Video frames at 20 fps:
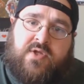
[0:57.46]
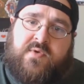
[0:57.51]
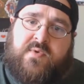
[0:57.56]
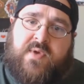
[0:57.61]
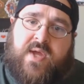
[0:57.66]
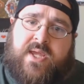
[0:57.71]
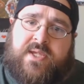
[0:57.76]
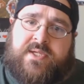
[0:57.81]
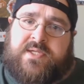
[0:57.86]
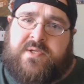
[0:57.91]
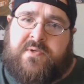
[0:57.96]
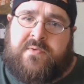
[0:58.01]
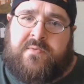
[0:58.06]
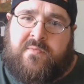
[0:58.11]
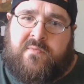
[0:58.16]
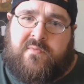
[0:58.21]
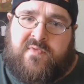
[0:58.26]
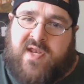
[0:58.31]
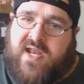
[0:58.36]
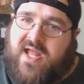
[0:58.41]
You guys
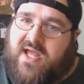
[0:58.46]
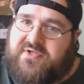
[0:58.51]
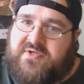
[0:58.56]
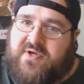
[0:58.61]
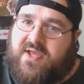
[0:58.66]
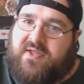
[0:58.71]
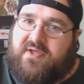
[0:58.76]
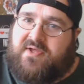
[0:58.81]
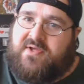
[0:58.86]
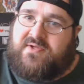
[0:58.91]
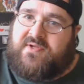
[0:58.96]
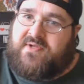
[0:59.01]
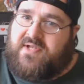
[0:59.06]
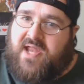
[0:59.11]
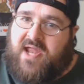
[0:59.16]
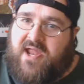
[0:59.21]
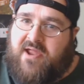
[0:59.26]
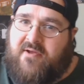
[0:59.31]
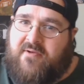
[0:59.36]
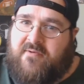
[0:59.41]
know that I try to
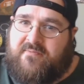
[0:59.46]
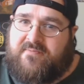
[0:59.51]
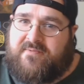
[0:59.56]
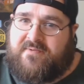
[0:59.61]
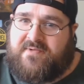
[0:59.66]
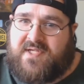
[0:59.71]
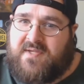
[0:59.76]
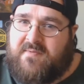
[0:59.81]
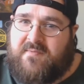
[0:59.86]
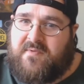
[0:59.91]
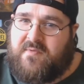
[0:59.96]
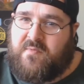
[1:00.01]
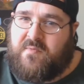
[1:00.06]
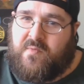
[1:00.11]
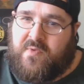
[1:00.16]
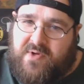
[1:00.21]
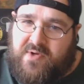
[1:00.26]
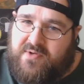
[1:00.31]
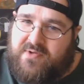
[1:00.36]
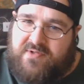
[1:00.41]
hunt down some of
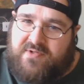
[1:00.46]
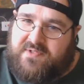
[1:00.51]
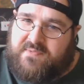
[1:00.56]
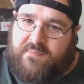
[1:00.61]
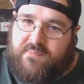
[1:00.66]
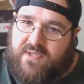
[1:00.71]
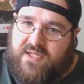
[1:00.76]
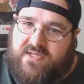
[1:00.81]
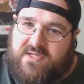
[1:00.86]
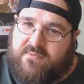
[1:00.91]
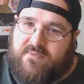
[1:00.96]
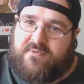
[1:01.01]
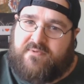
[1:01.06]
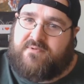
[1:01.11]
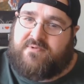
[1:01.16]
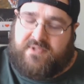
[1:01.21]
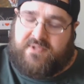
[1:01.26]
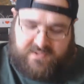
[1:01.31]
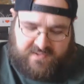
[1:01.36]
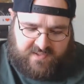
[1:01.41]
the weirdest
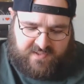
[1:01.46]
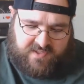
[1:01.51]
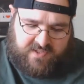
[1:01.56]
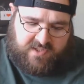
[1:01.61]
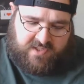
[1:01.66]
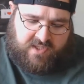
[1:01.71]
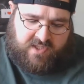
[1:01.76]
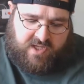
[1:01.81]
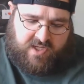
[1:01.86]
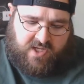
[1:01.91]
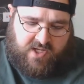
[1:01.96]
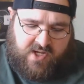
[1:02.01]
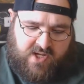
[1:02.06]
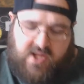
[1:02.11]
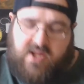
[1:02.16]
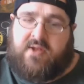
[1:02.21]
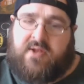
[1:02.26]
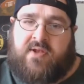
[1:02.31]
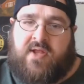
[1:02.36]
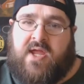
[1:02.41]
flavors,
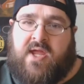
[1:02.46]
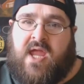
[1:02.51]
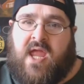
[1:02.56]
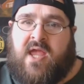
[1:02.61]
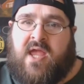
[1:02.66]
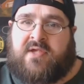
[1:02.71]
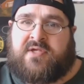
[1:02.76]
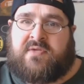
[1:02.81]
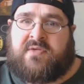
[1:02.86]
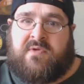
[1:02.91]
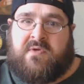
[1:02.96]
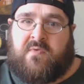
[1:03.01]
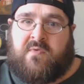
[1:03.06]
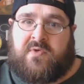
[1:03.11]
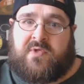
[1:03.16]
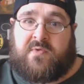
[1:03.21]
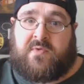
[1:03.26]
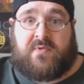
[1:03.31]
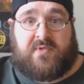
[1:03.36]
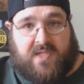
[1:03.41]
and they asked me
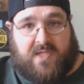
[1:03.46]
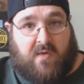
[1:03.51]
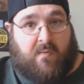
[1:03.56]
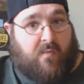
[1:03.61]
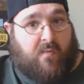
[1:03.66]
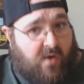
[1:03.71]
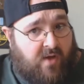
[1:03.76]
which ones I